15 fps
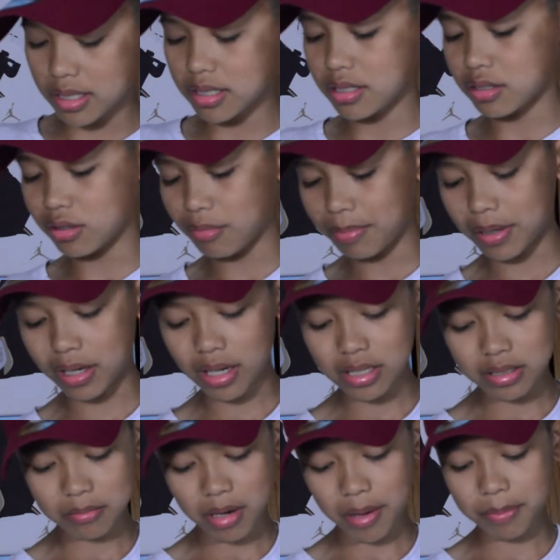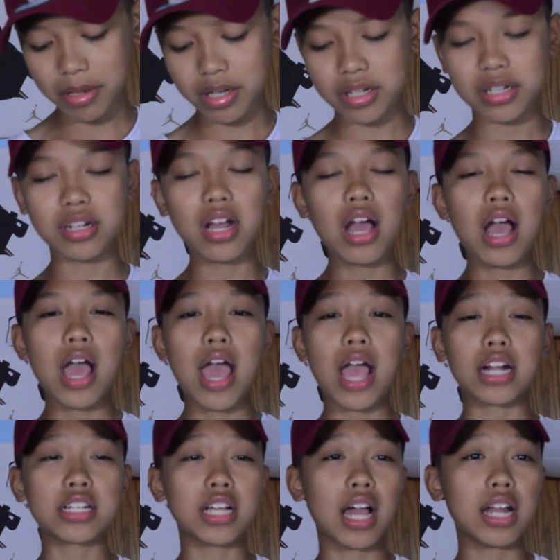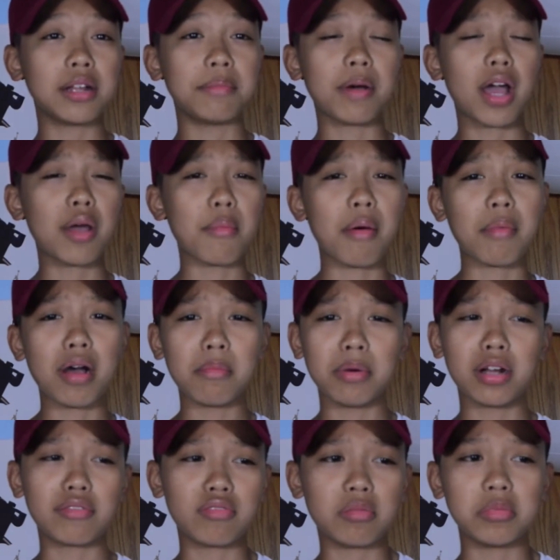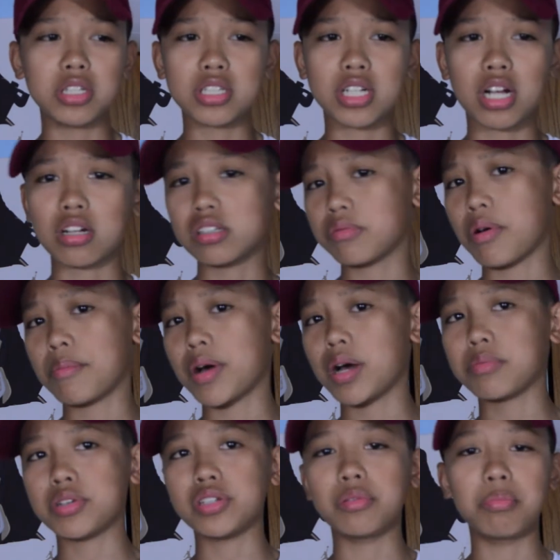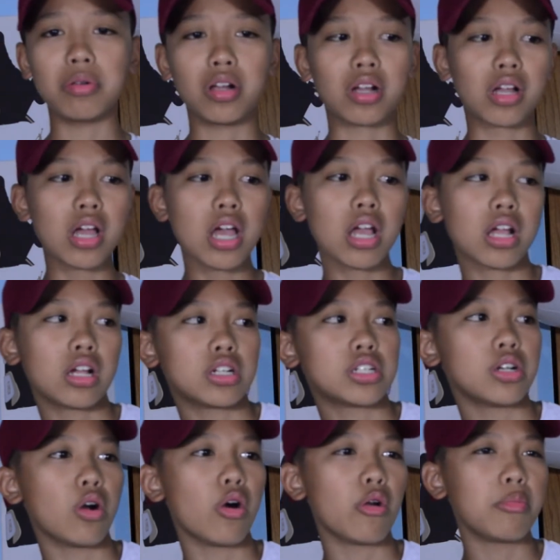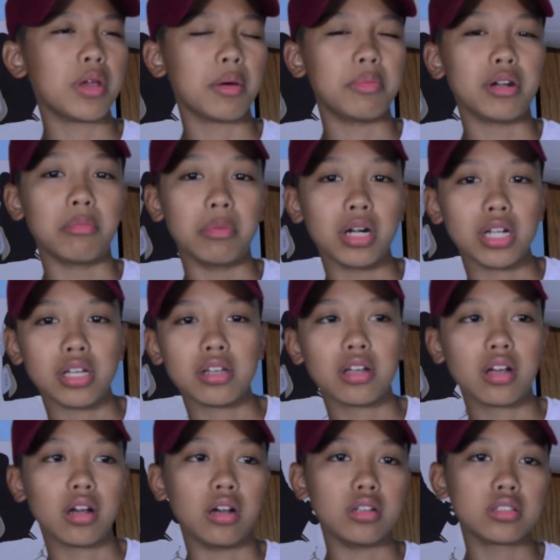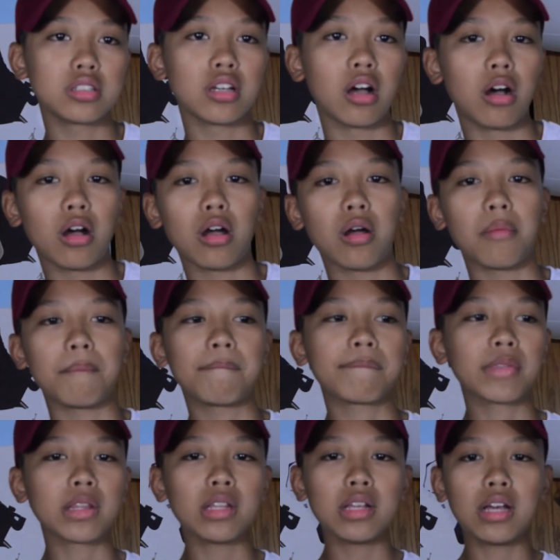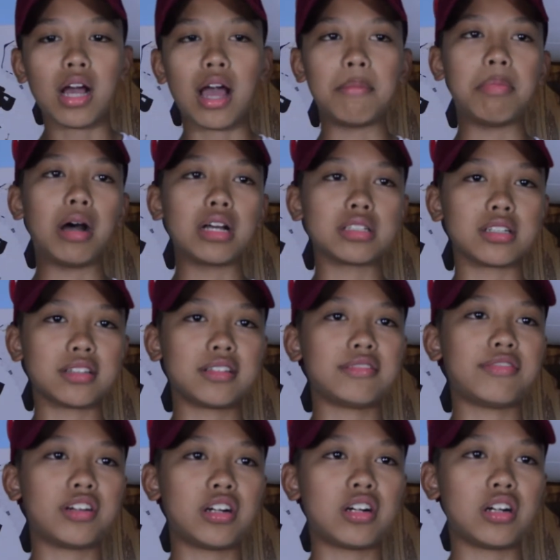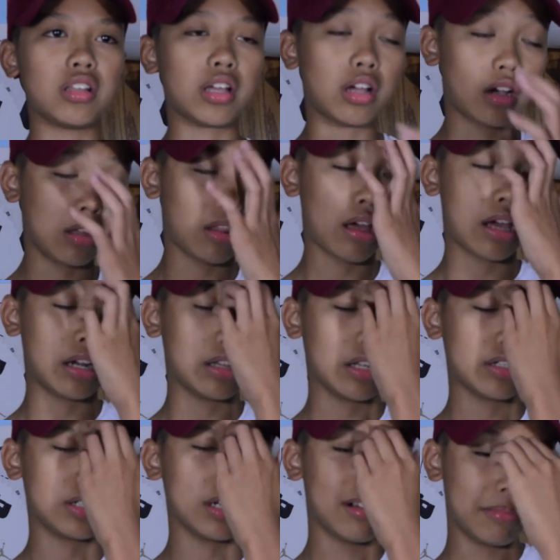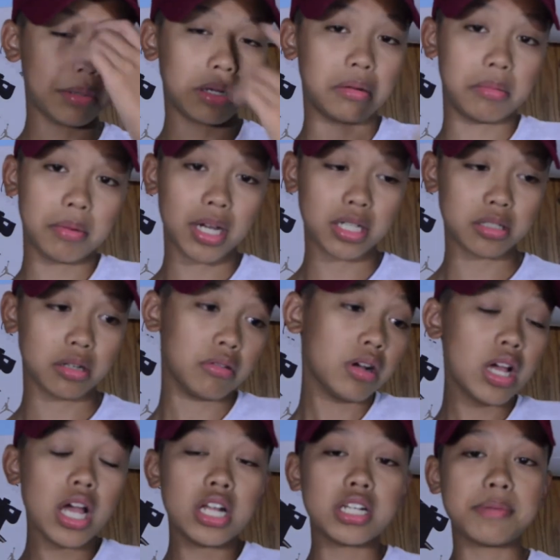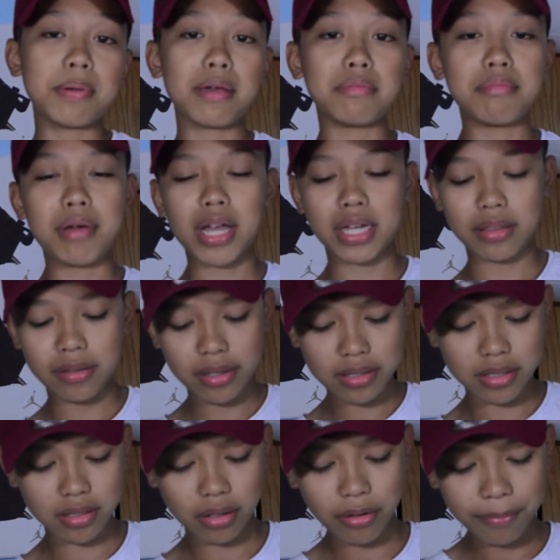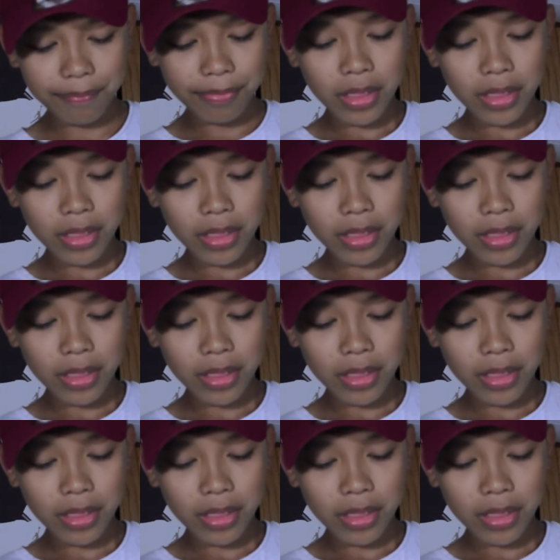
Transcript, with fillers: is super nice in my opinion. Actually, I didn't buy it. My mom bought it for me. Shout out to my mom. She did plug because she owed me a bit of money because I bought something for her like online and then she never paid me back. So she paid me back in this. So